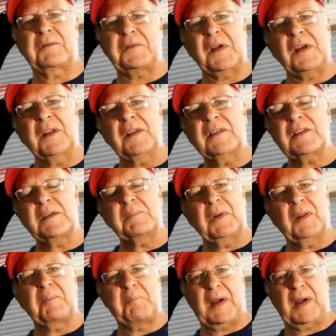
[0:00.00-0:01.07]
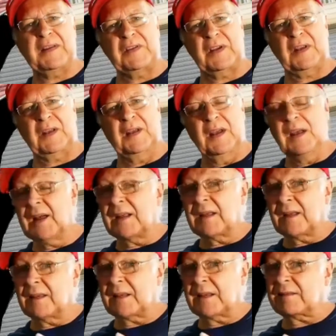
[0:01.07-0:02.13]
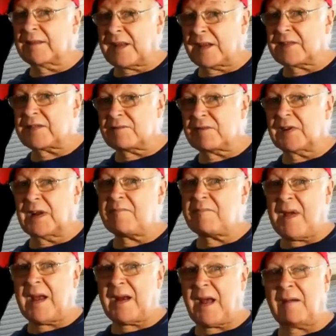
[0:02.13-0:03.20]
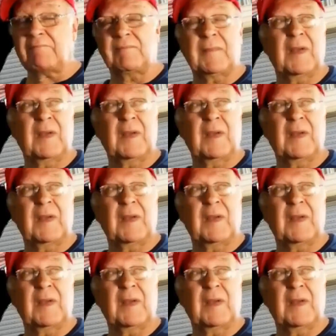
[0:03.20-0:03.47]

fairly simple and basic that doesn't really matter.